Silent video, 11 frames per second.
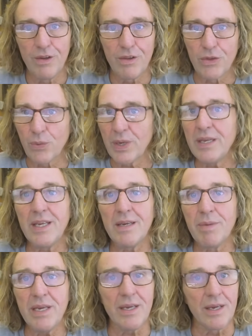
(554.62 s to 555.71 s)
3
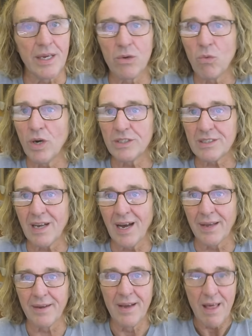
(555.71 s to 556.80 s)
dB in one
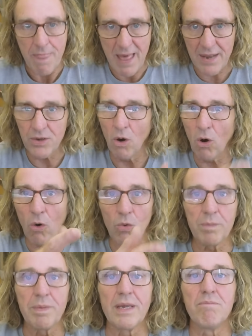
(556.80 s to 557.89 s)
side, that null
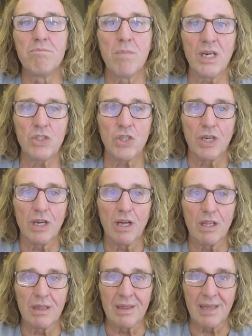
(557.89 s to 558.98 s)
would be much
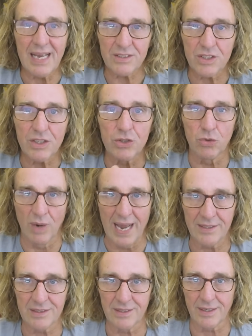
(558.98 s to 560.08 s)
less
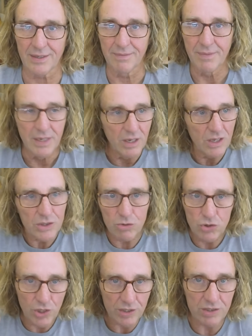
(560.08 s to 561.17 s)
drastic. So
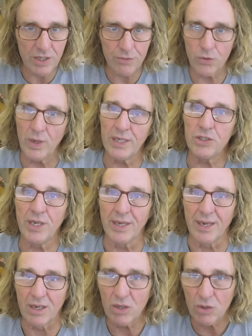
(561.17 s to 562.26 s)
just
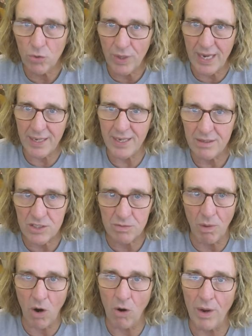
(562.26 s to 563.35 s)
differentiating, creating
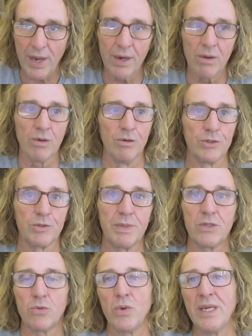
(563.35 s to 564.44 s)
small errors
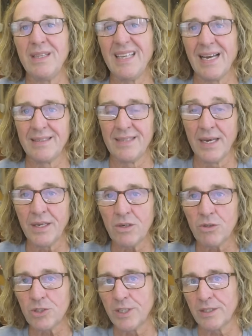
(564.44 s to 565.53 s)
between the identical
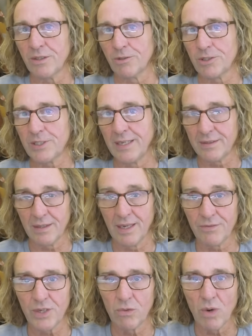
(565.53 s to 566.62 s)
signals sent to
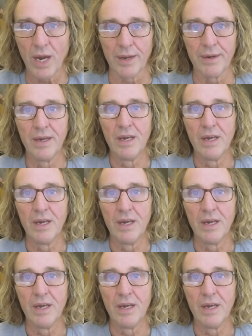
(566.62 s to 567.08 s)
left and right.